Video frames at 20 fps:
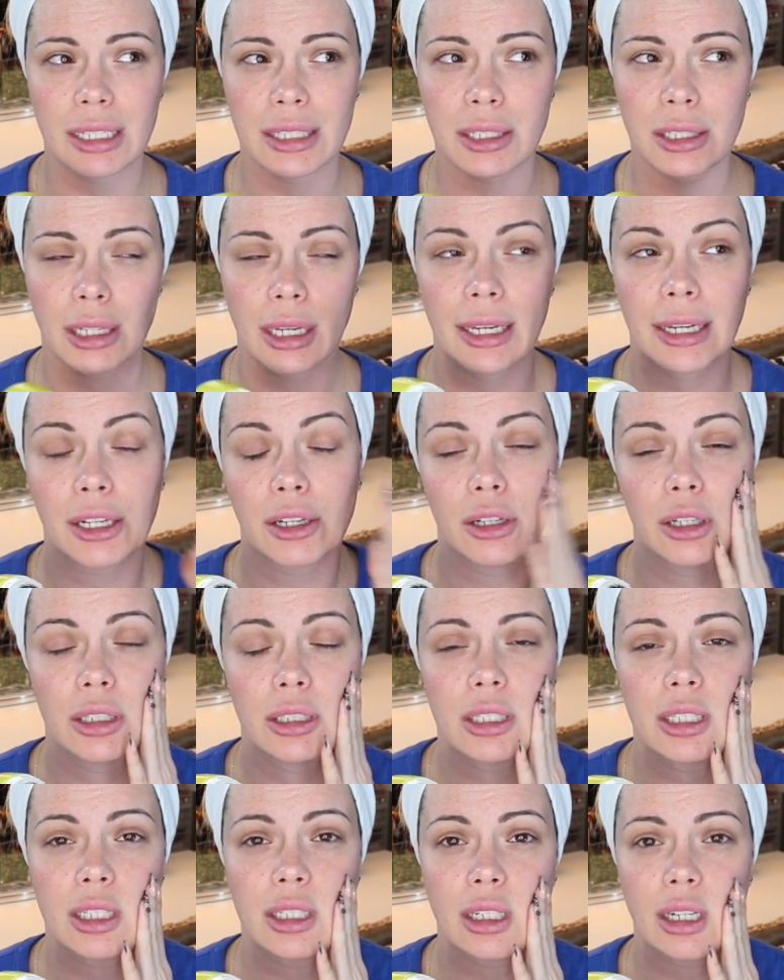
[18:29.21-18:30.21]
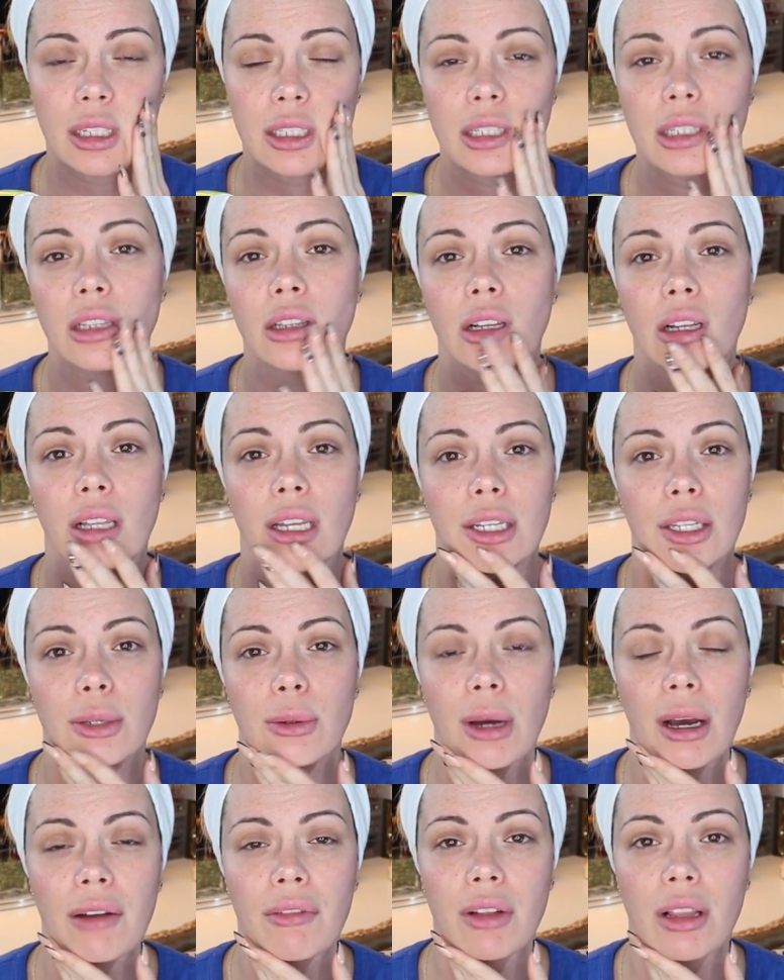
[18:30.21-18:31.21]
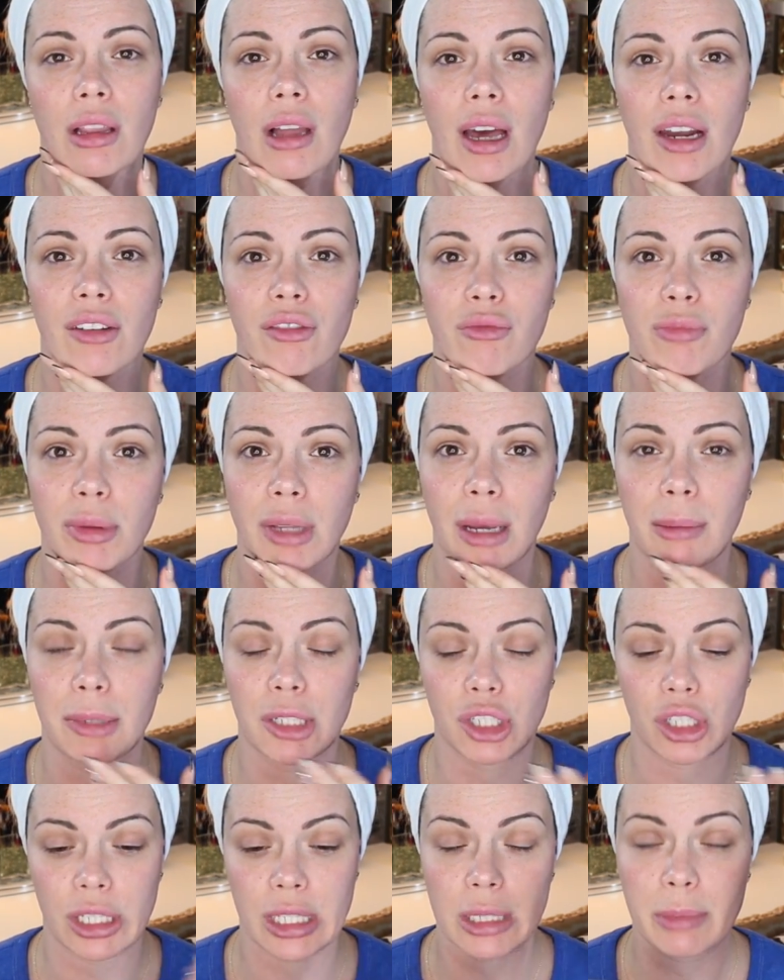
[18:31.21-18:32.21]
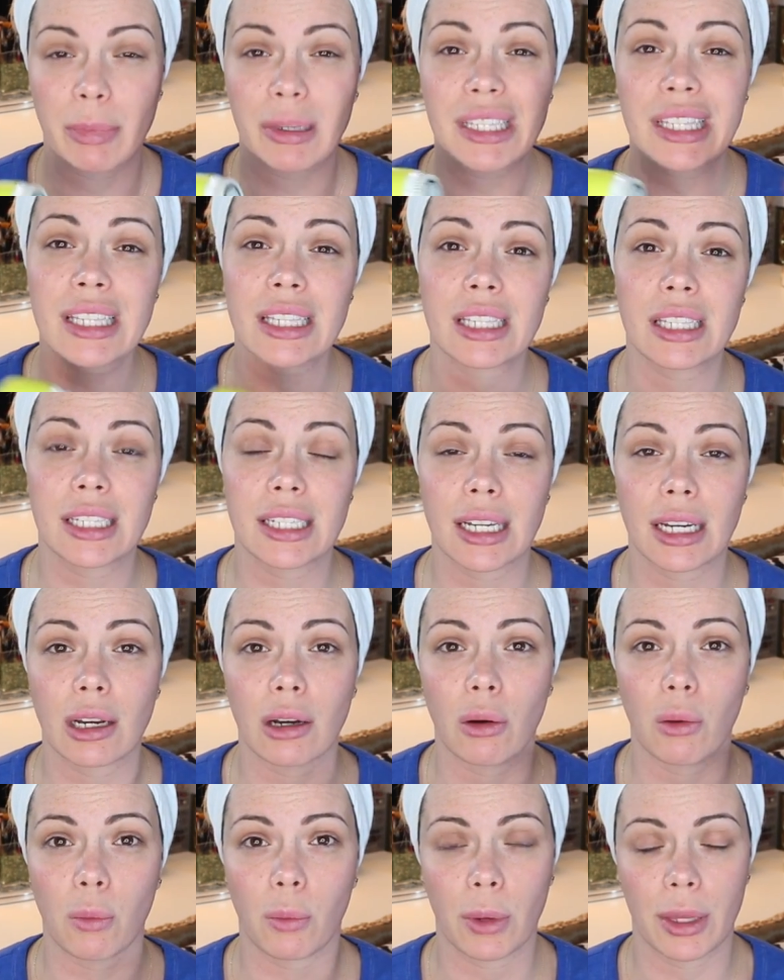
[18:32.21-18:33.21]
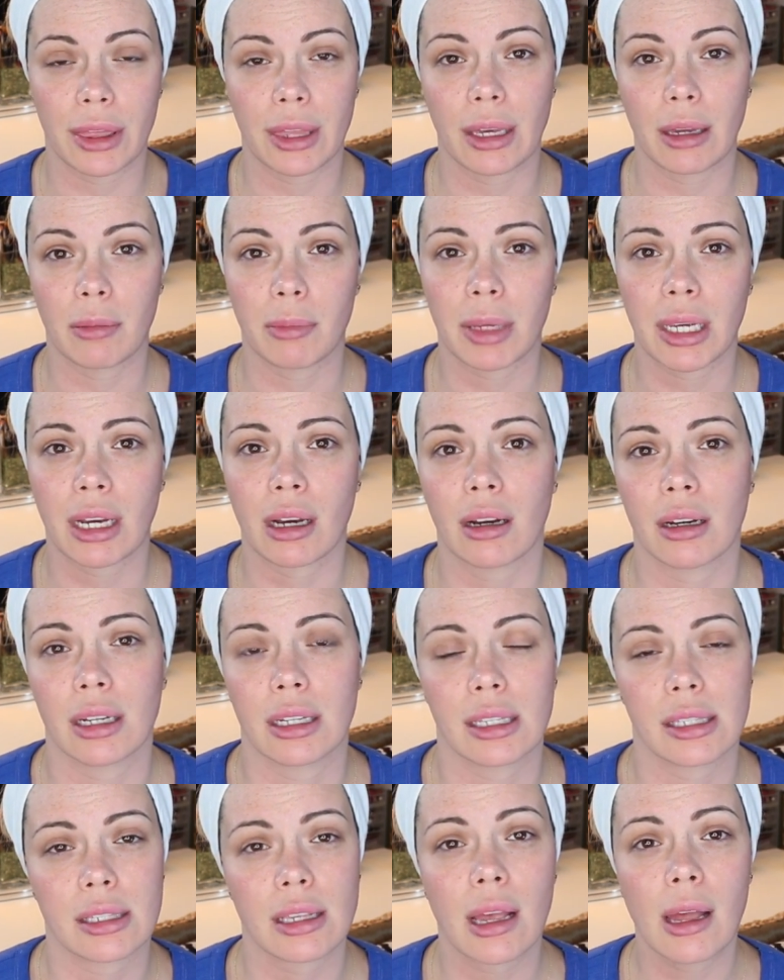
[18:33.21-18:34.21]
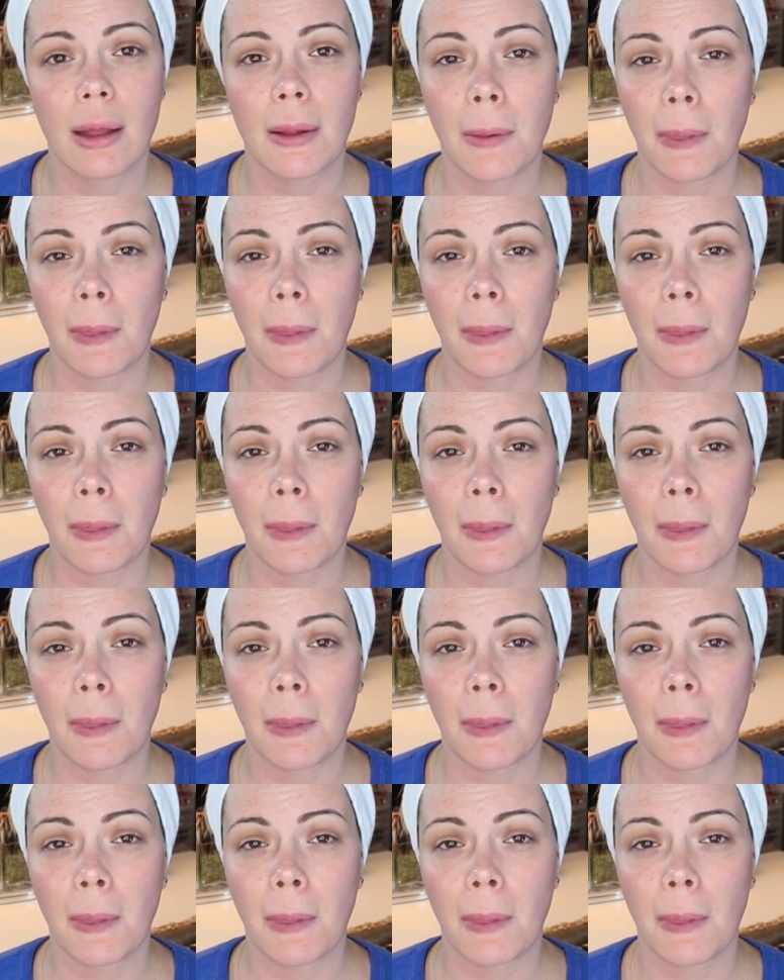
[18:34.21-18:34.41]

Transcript: it's it could start to look like you have a lot of blemishes, but stick with it because